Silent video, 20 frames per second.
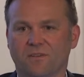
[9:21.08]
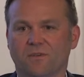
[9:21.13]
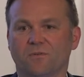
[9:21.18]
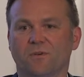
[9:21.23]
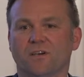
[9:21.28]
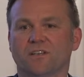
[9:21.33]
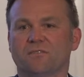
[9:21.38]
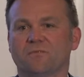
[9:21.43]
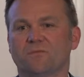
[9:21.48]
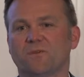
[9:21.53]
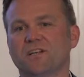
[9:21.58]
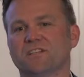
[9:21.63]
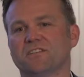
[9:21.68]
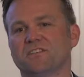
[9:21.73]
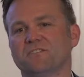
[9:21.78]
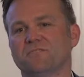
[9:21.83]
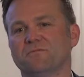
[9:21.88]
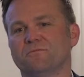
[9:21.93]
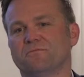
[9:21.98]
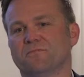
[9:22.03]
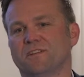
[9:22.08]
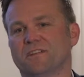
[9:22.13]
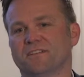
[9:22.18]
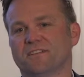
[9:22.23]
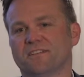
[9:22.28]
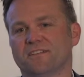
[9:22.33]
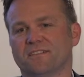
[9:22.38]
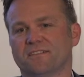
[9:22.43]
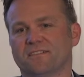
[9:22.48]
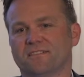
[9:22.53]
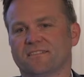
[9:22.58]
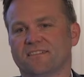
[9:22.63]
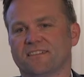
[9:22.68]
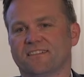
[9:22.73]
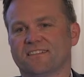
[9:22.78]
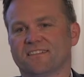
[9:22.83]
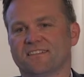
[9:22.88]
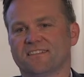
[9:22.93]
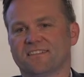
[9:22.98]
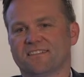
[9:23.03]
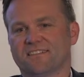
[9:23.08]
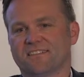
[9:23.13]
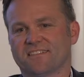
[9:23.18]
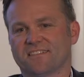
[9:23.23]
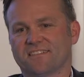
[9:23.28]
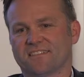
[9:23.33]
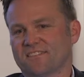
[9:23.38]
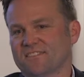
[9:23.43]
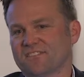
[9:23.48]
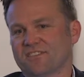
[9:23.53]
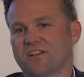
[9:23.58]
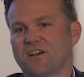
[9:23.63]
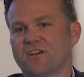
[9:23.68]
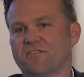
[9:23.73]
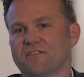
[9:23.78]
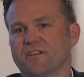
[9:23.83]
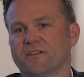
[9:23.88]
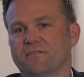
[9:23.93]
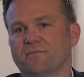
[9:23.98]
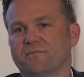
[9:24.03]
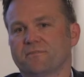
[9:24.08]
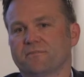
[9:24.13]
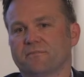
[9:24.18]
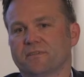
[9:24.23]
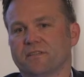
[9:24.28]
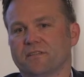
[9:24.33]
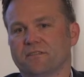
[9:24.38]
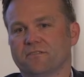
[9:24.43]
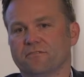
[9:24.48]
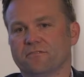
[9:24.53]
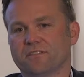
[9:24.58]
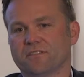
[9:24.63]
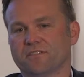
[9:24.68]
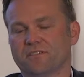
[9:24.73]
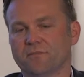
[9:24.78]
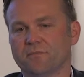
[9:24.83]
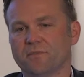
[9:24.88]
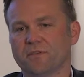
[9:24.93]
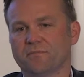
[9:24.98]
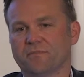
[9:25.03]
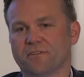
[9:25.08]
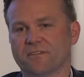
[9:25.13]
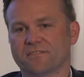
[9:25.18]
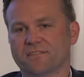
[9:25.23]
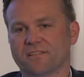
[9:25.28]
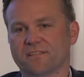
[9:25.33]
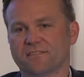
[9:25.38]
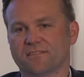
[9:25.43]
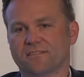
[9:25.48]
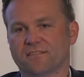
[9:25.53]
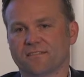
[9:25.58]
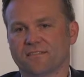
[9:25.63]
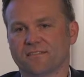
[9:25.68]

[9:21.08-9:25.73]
Why do you run a scenario within your SNOP process?